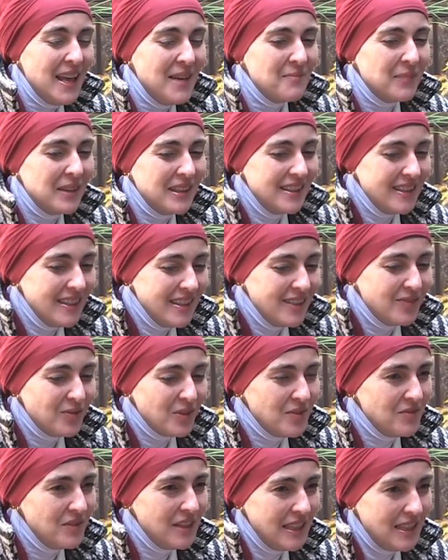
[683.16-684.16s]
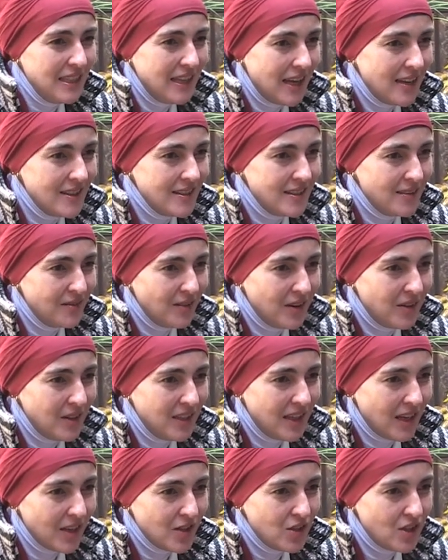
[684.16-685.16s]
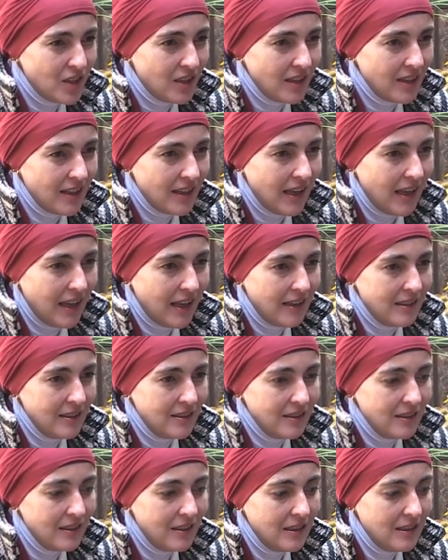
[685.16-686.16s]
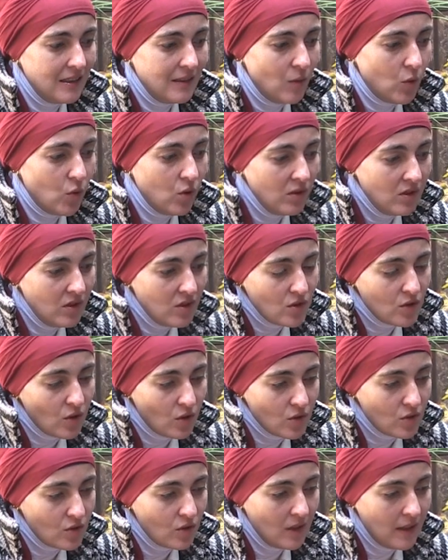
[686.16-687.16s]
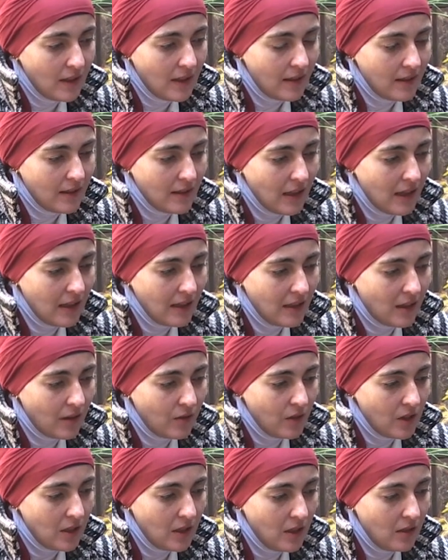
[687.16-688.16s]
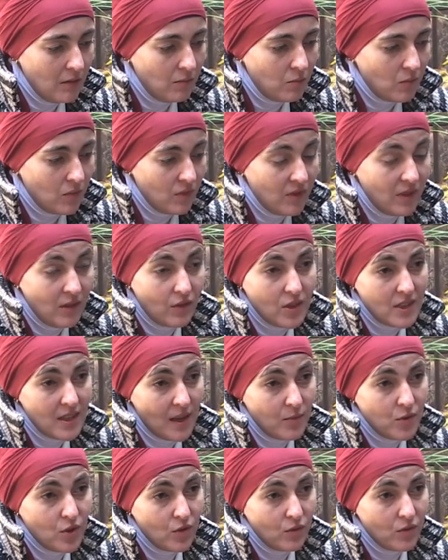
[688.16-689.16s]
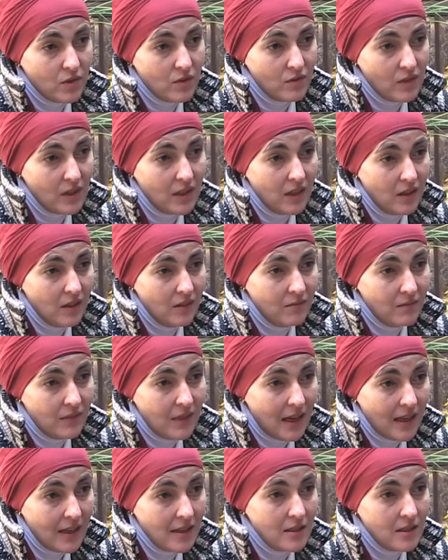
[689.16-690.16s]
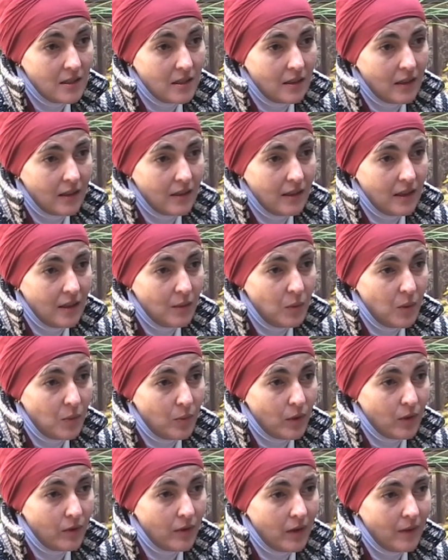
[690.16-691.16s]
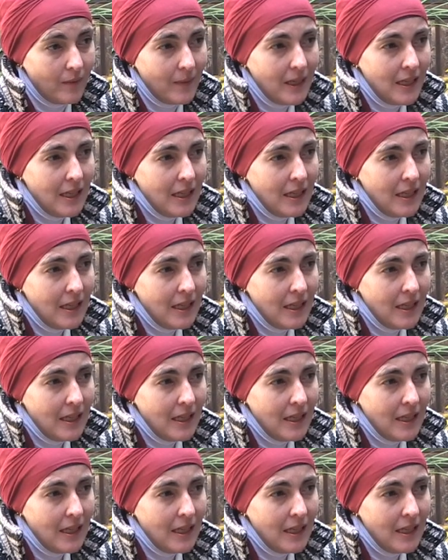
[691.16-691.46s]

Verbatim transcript: But it was really nice and very touching. And uh, audience also in Antalya, really, the reception was really nice. And I think people were,